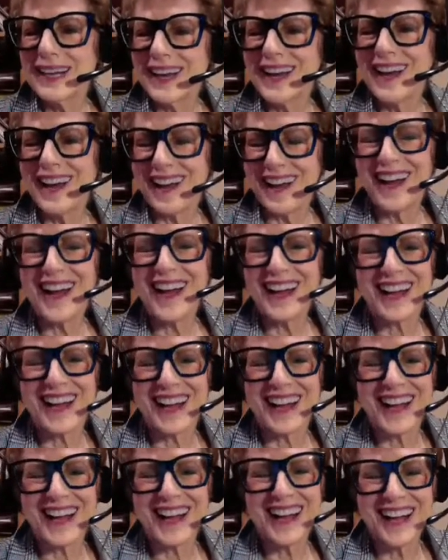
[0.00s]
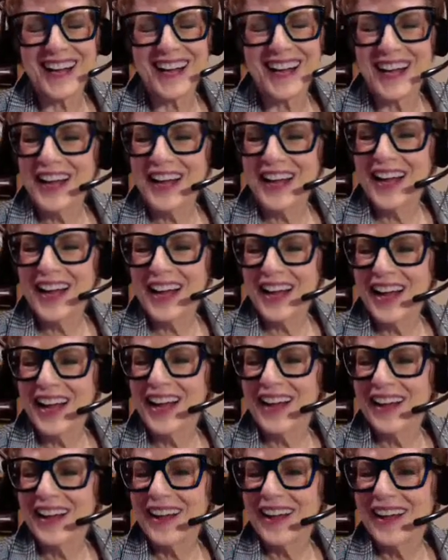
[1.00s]
they've approached me.
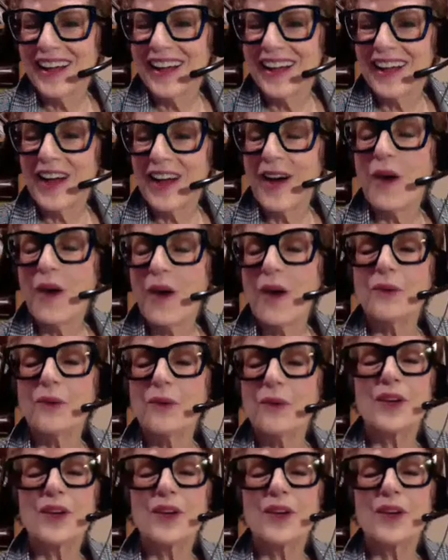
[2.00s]
Yeah. Oh,